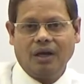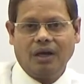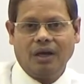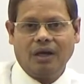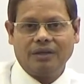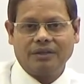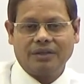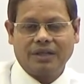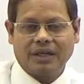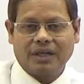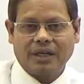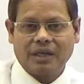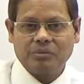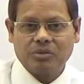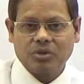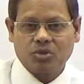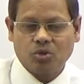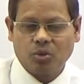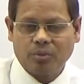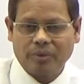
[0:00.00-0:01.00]
and there can
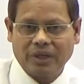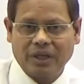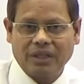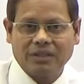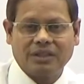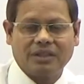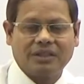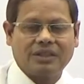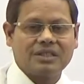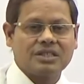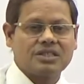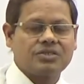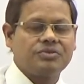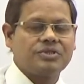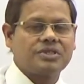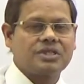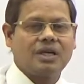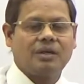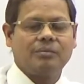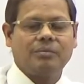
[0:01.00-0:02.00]
be so many other things
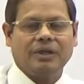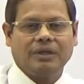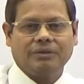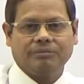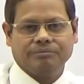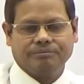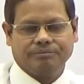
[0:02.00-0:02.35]
which can be.